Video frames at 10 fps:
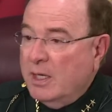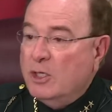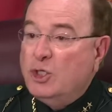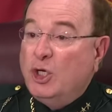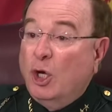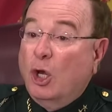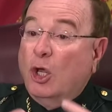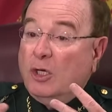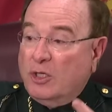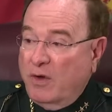she
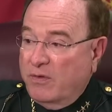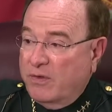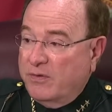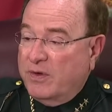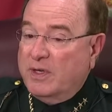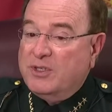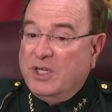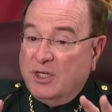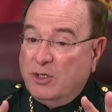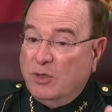looked over the fence
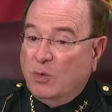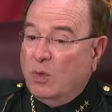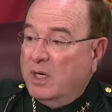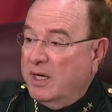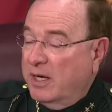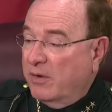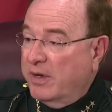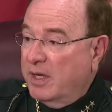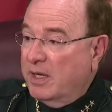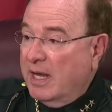into the wooded
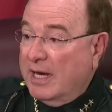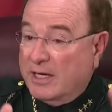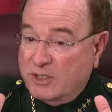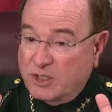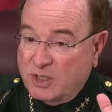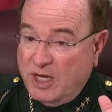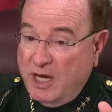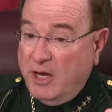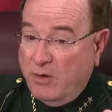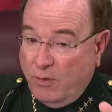area and could
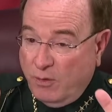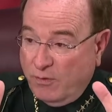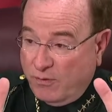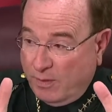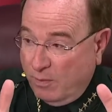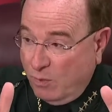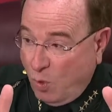hear from